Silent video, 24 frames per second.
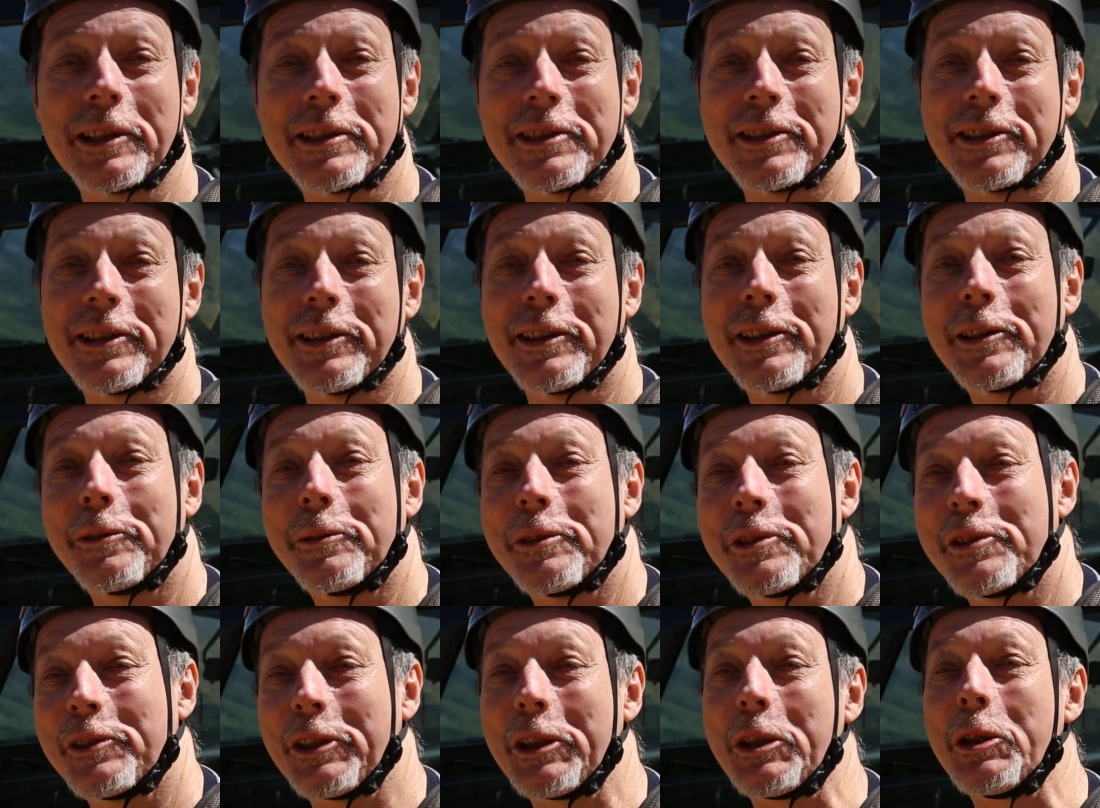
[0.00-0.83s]
I see
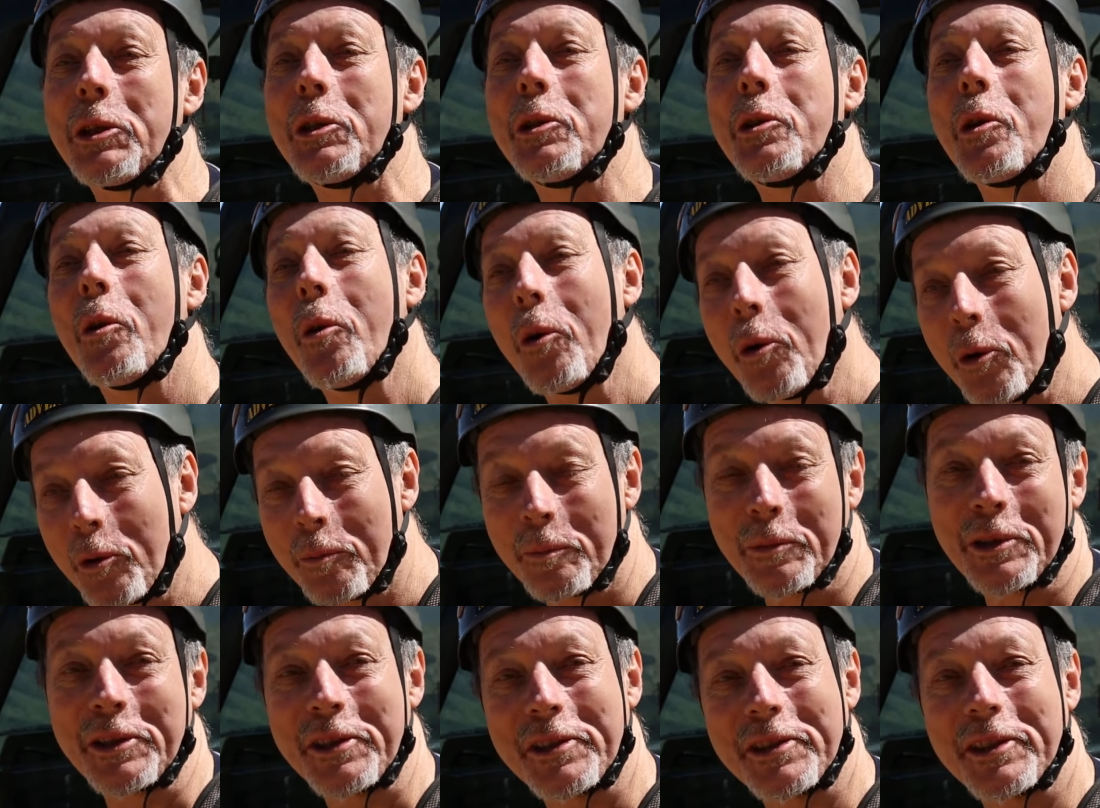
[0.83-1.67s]
there is an
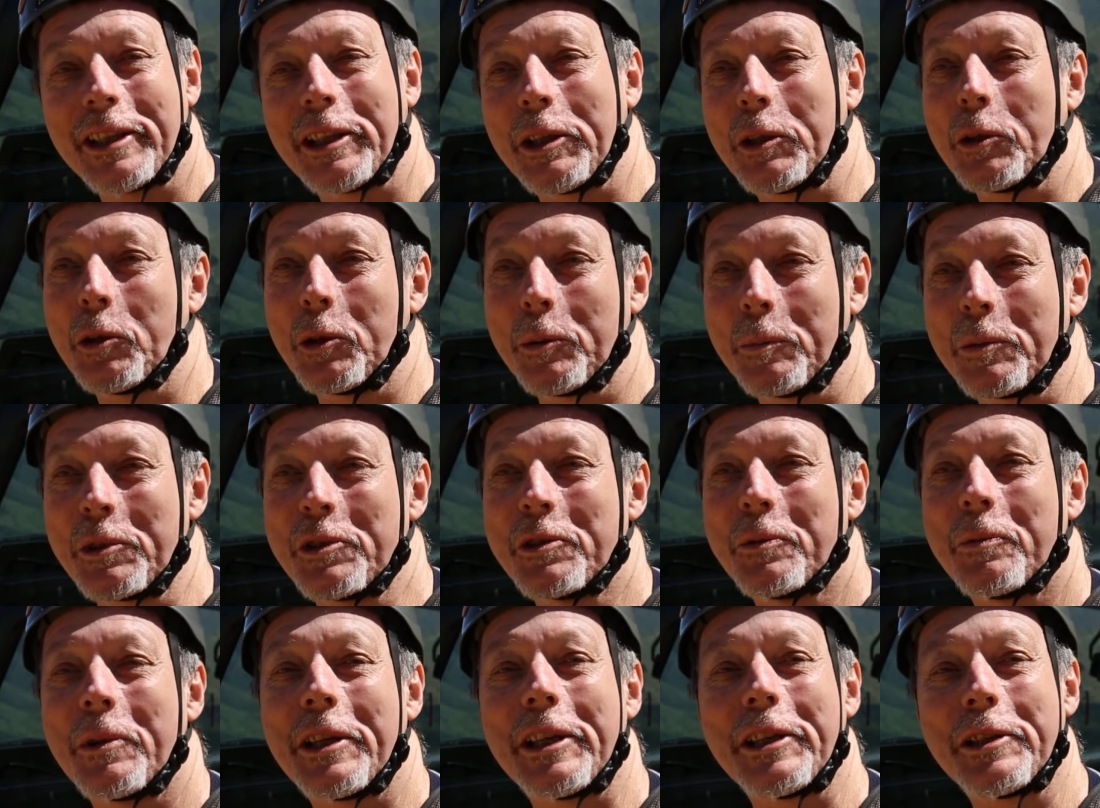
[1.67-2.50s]
enormous,
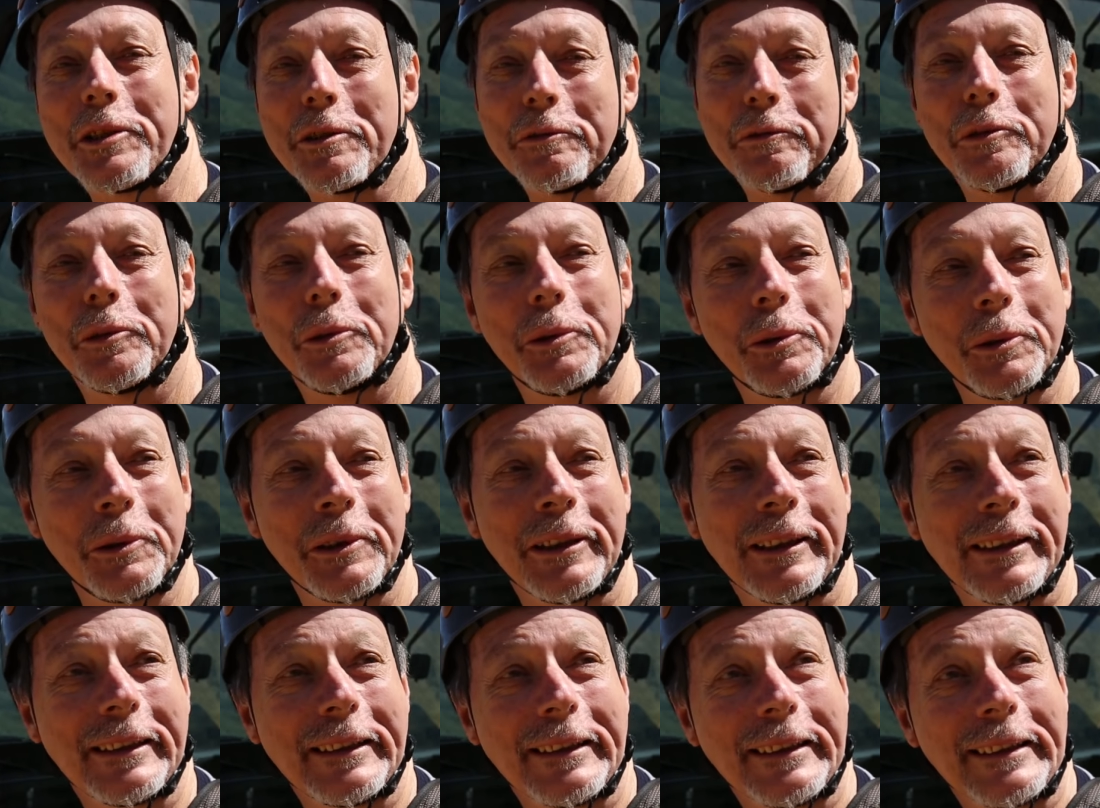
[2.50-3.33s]
enormous way to
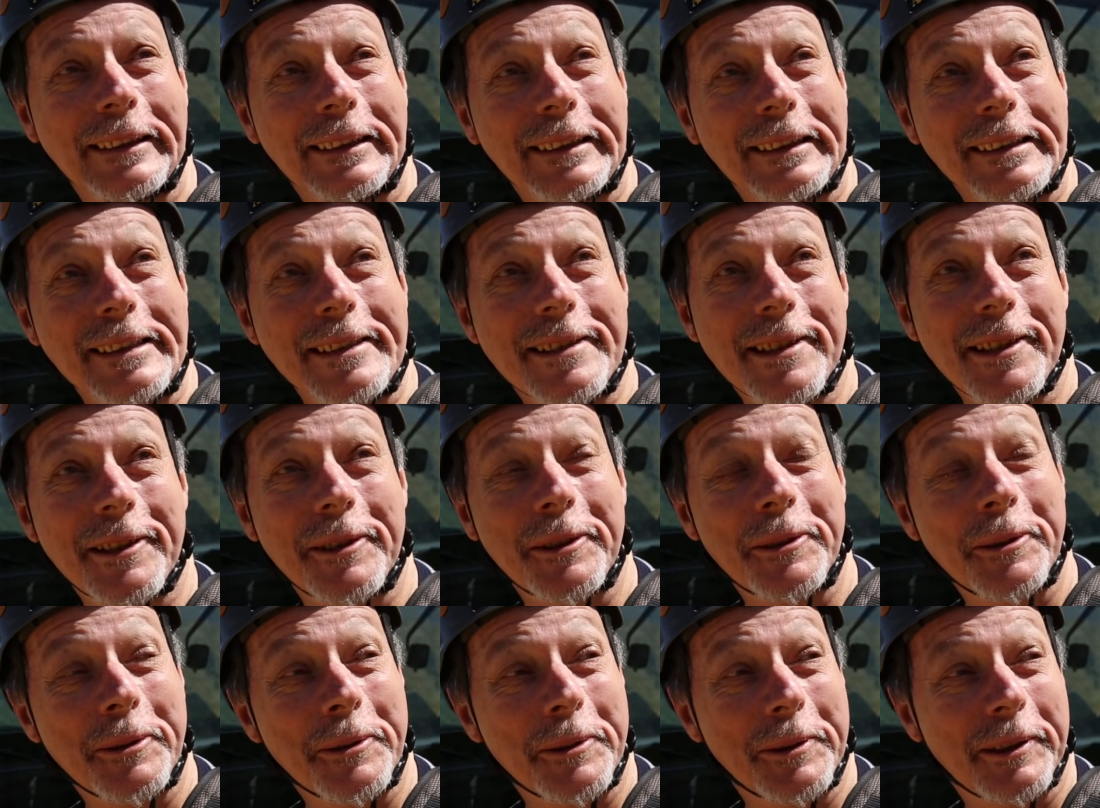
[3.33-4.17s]
fall.
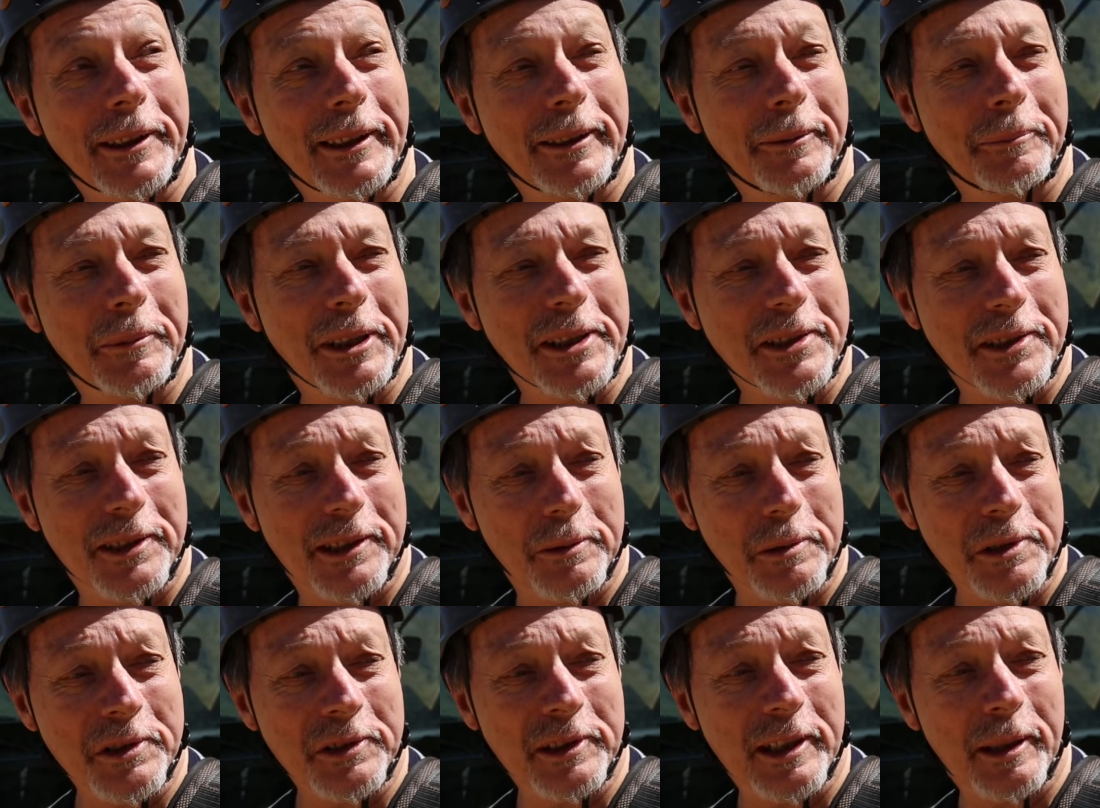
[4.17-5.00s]
So I said
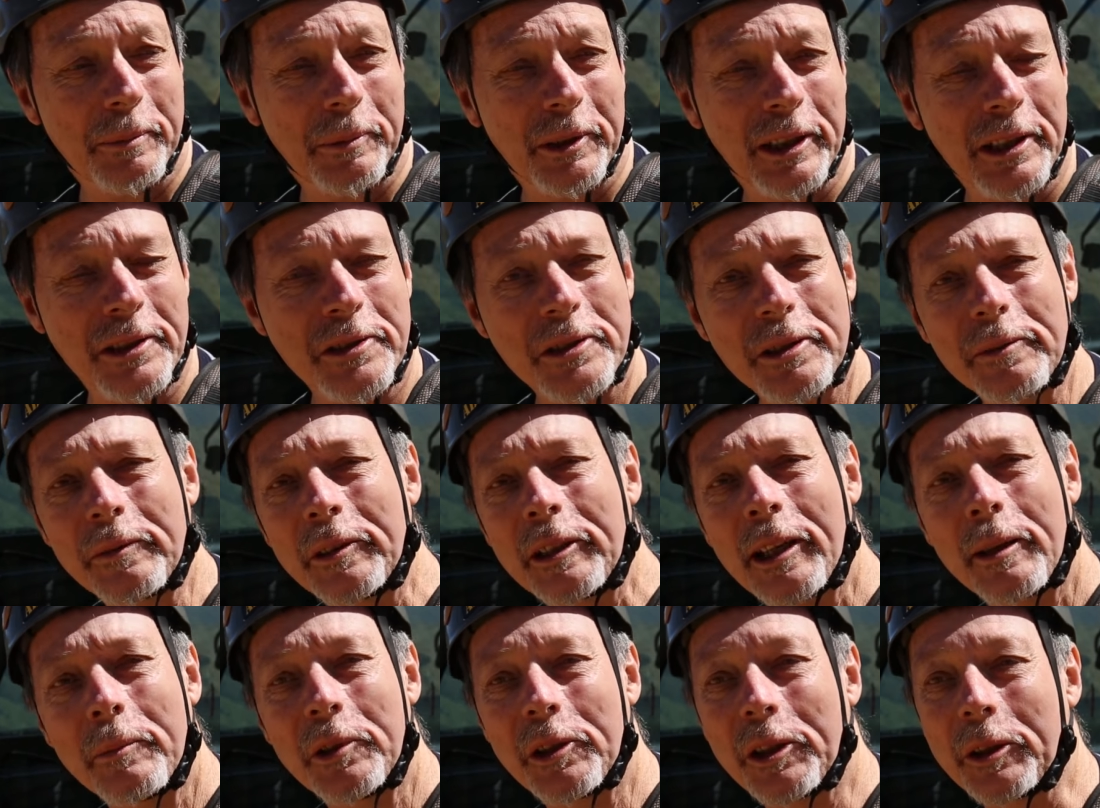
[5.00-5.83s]
I wasn't apprehensive
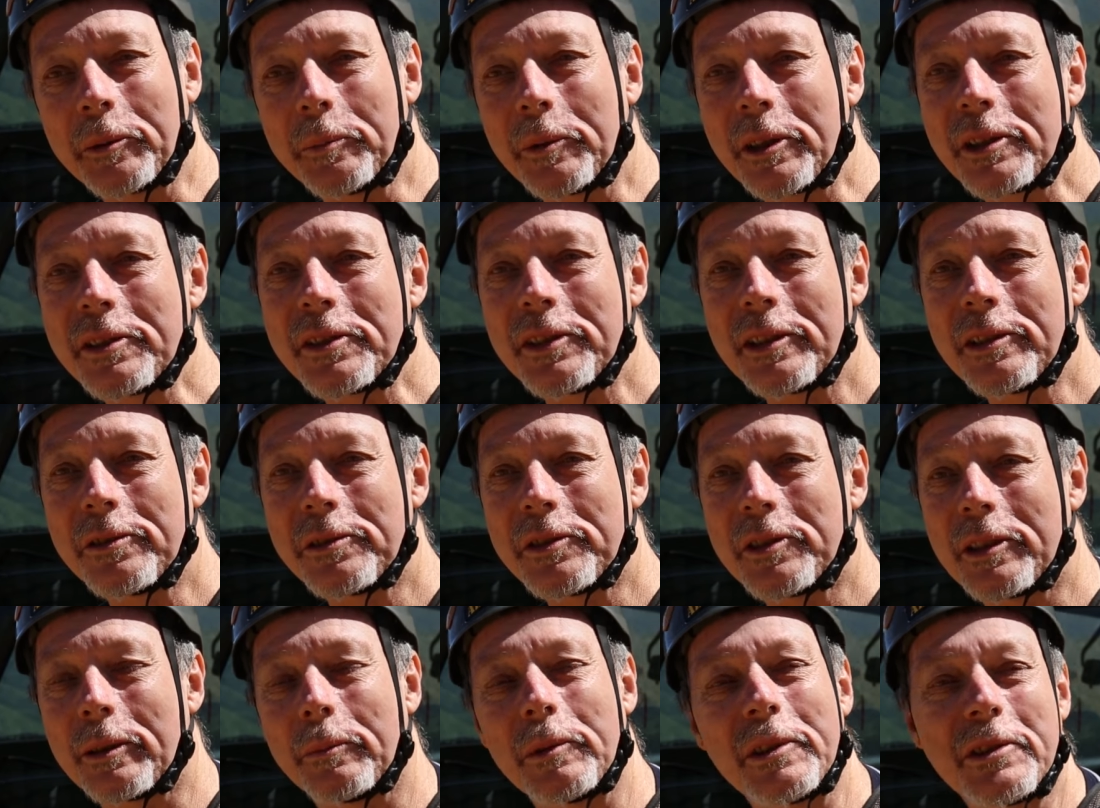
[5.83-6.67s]
and I'm not. But it's
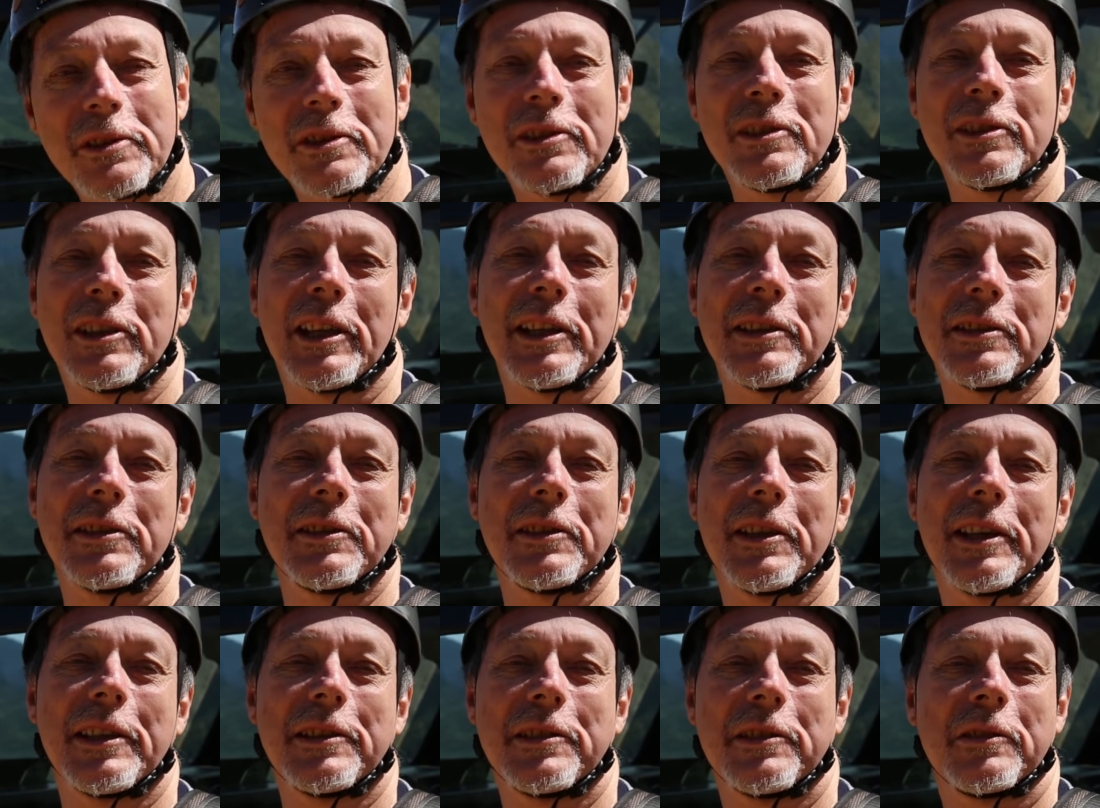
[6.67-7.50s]
interesting because it's an
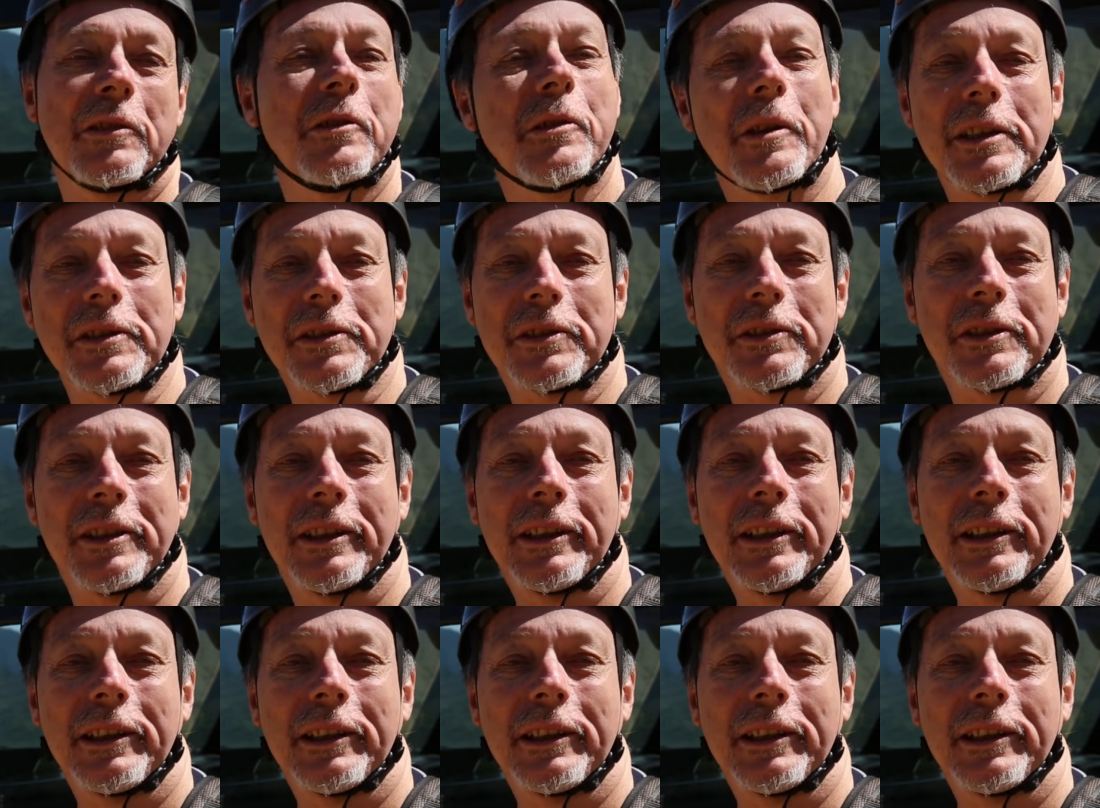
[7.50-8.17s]
exercise in trust.